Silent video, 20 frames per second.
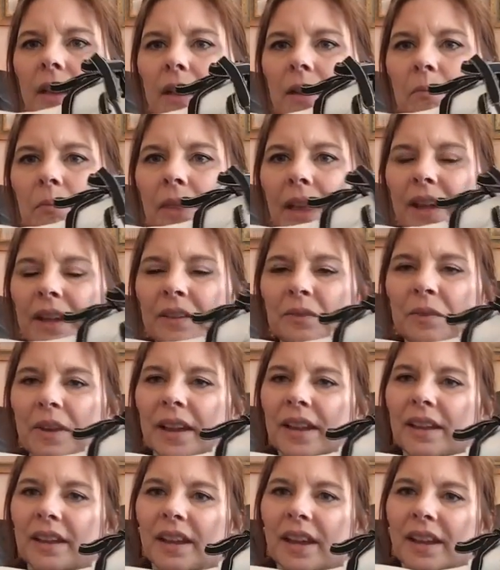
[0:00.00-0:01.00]
Black and
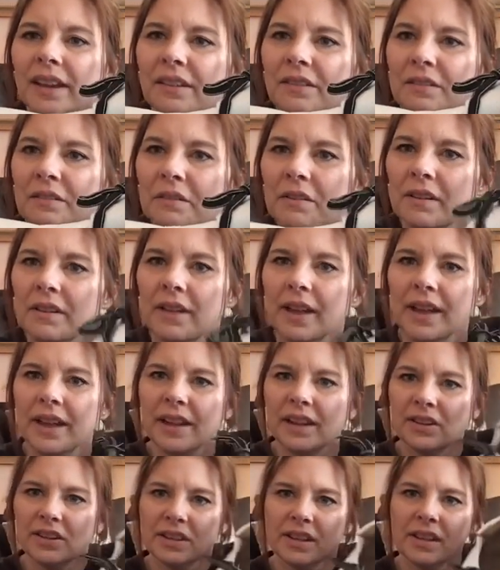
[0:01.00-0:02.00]
white, kind of cool.
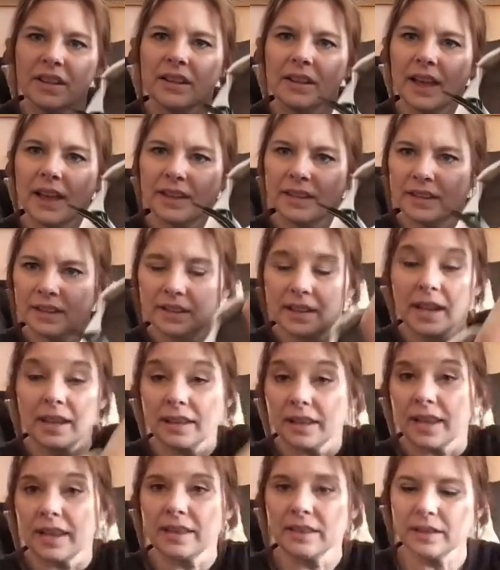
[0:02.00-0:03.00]
I
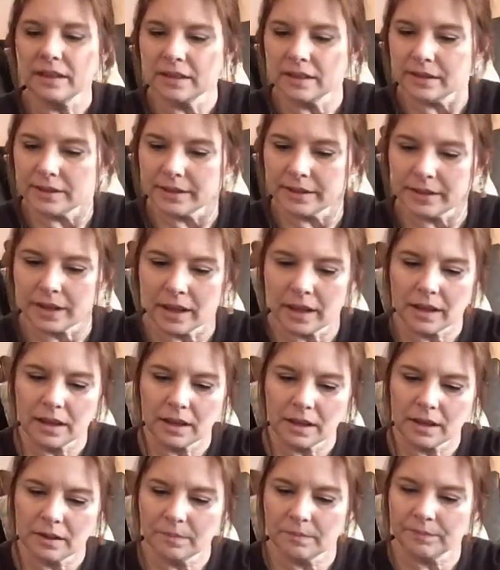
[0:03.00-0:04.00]
like these.
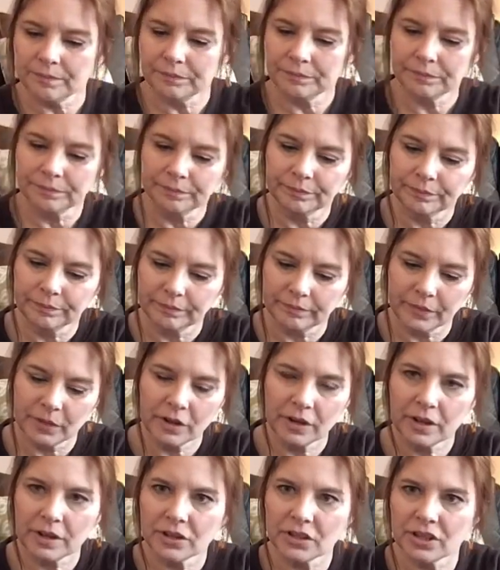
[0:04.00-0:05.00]
They're
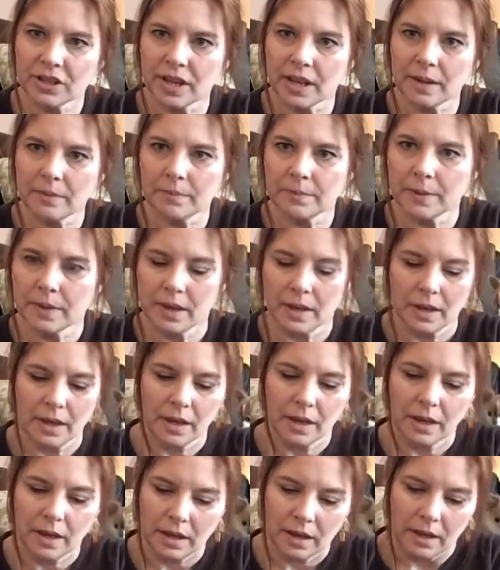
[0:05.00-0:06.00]
in good shape.
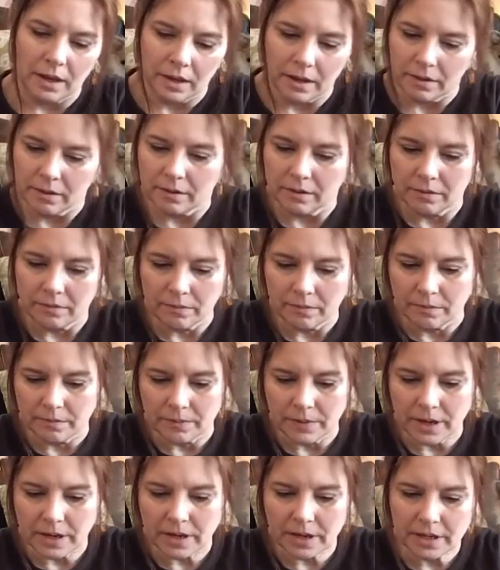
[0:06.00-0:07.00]

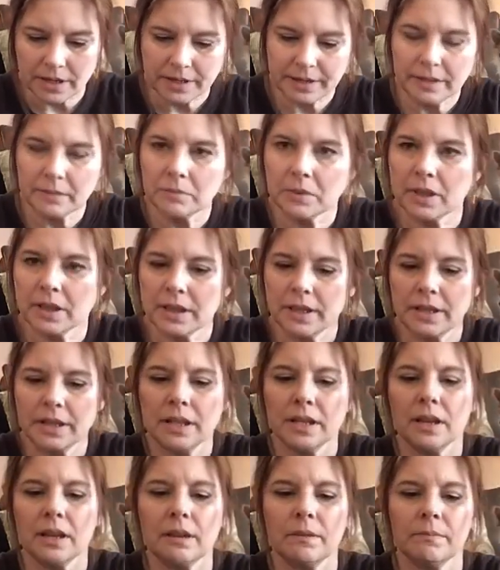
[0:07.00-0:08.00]
They need some
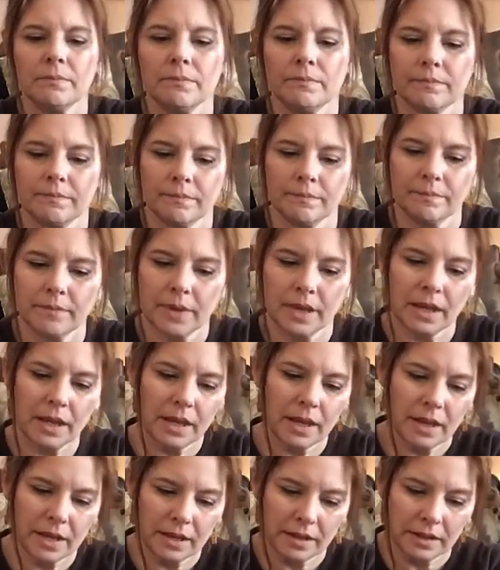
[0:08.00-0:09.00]
cleaning up,
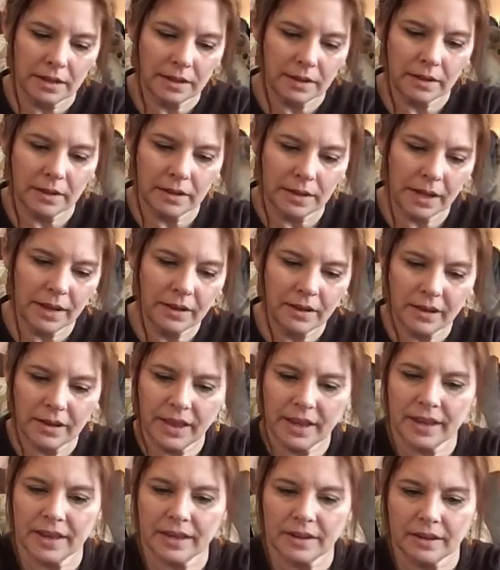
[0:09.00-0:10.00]
and they look
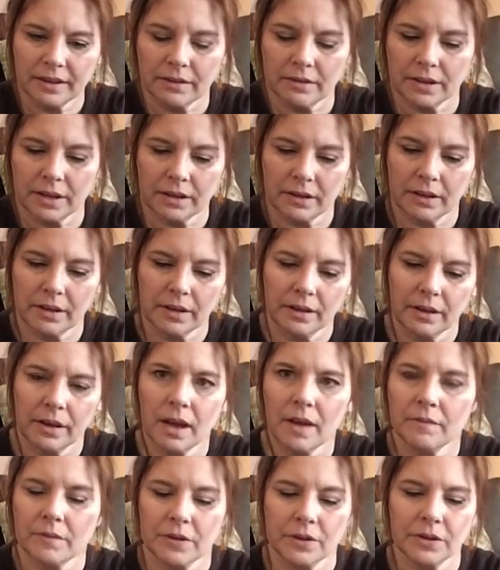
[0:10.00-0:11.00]
like, a
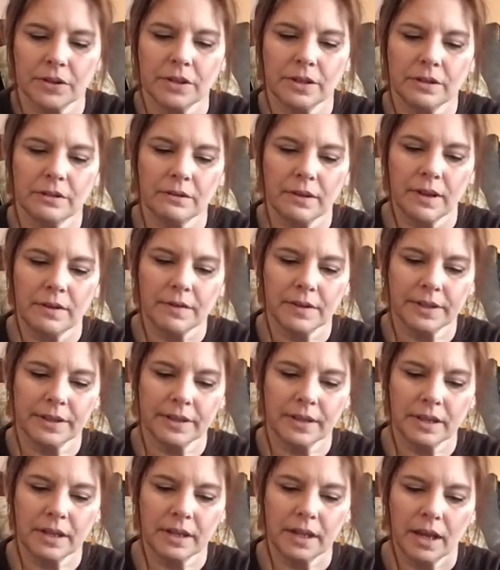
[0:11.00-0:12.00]
comfort shoe,
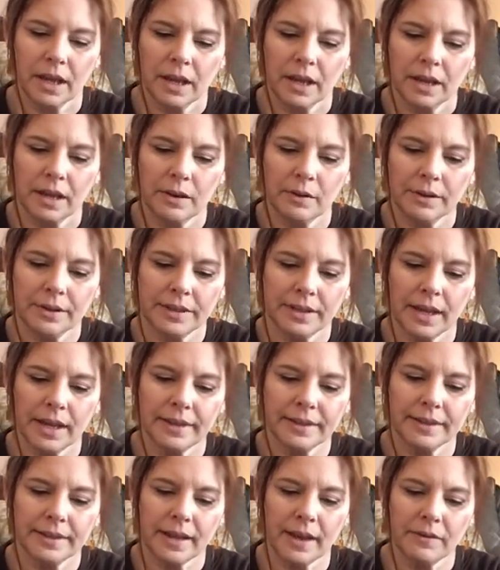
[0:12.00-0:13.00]
obviously. US
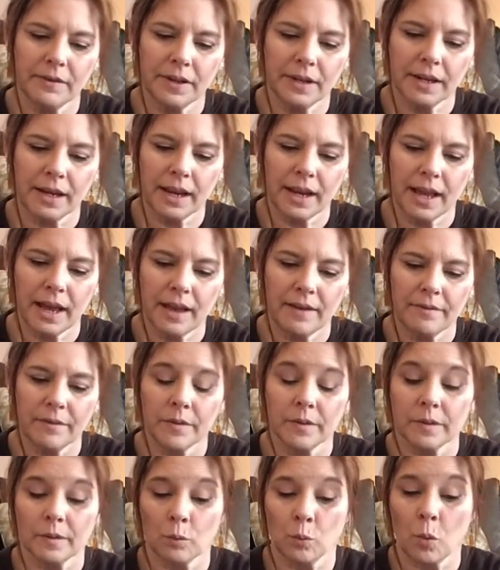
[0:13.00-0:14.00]
size 7.5
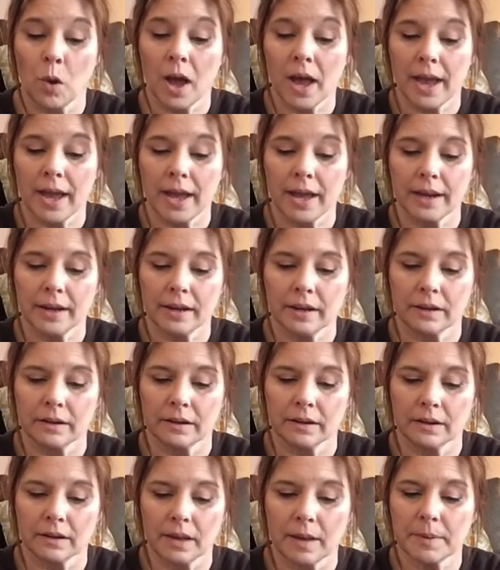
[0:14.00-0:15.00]
wide,
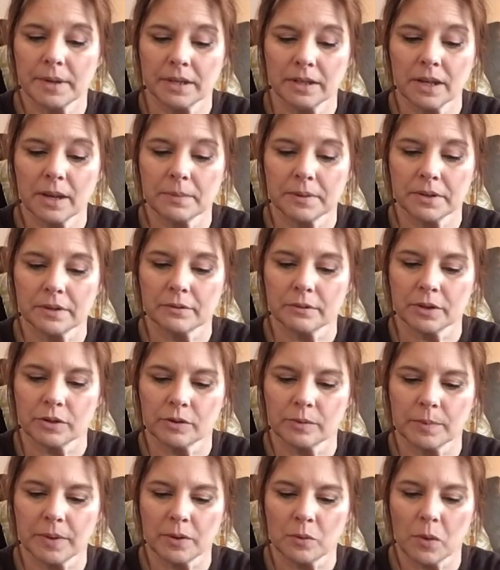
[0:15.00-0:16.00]
I mean W, which
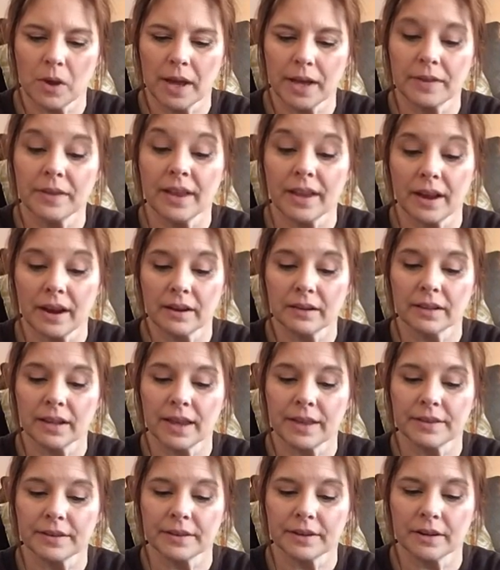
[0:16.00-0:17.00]
would be wide. They are
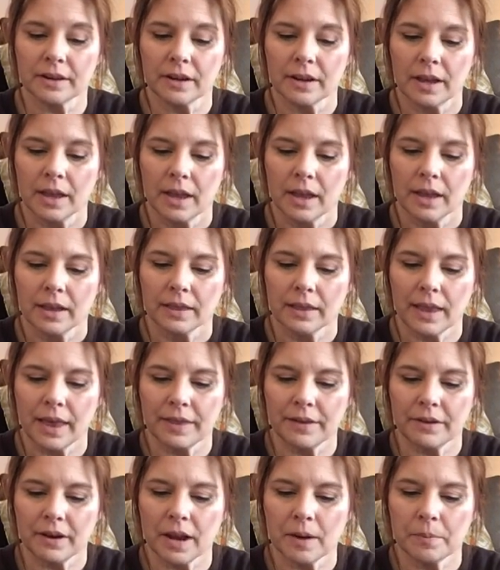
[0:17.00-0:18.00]
leather.
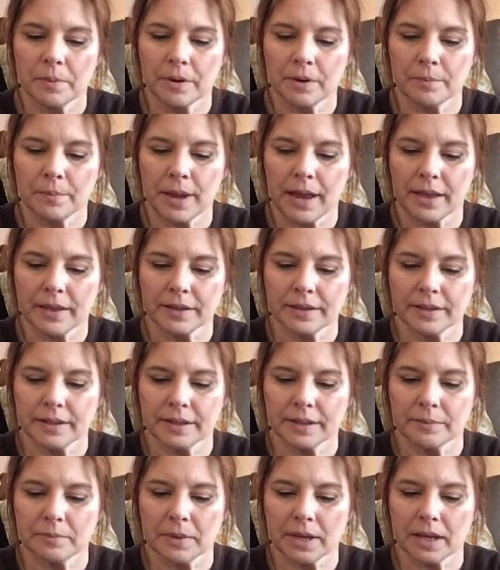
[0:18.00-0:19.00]
Leather upper, balance
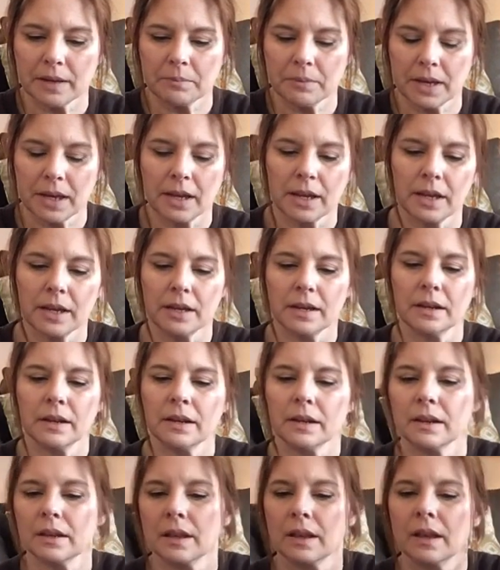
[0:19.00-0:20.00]
is man-made.
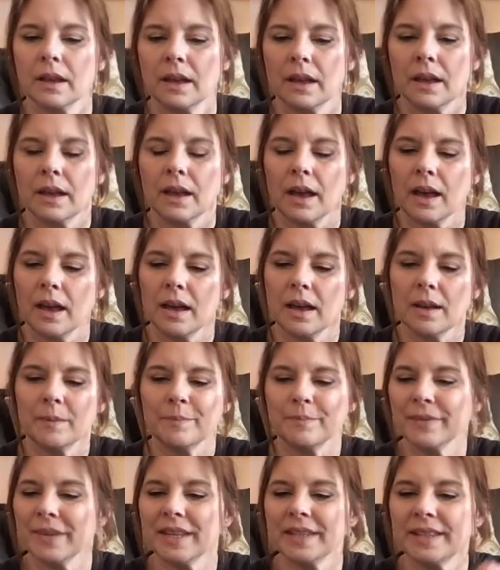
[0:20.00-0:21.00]

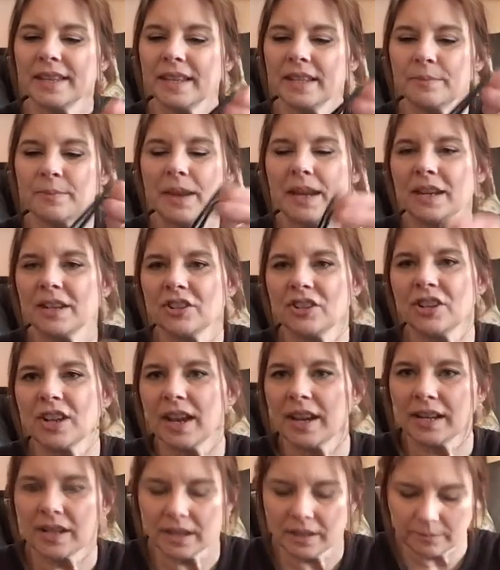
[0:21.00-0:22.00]
It says made in
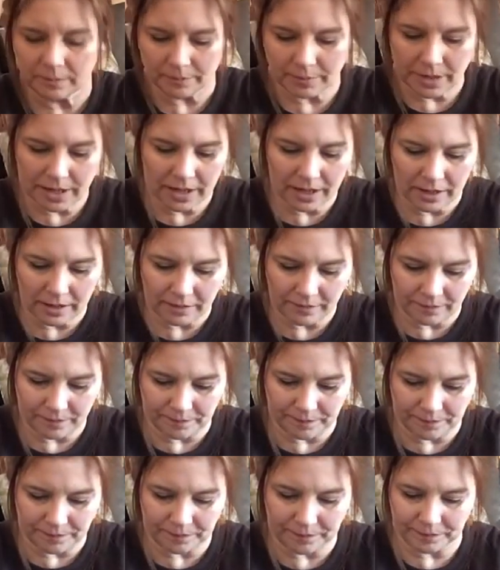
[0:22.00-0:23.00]
China, but
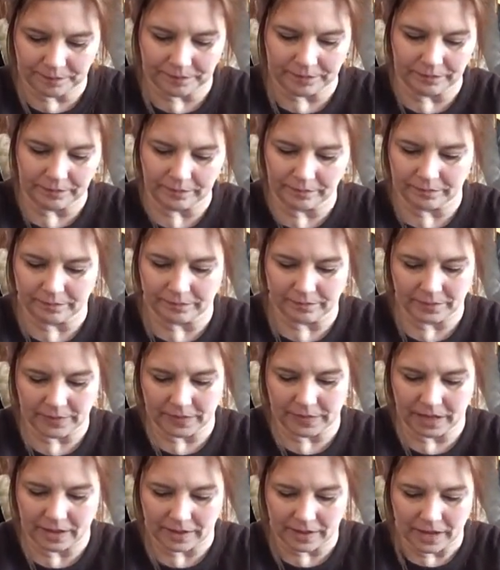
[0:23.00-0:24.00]

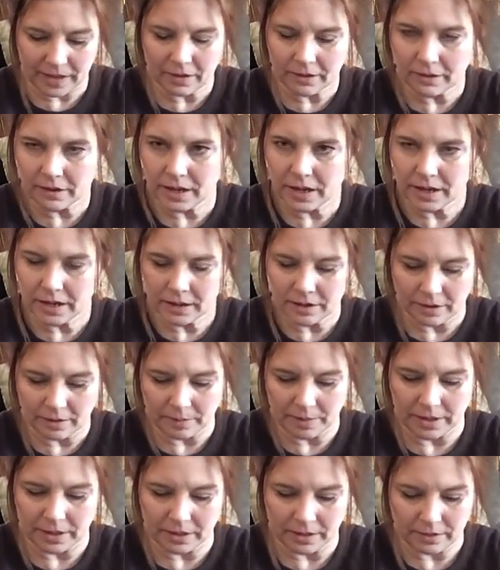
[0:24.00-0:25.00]
they look kind of
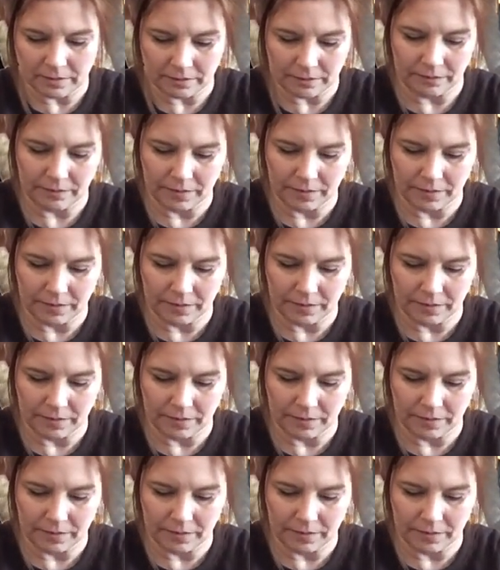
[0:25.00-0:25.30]
European.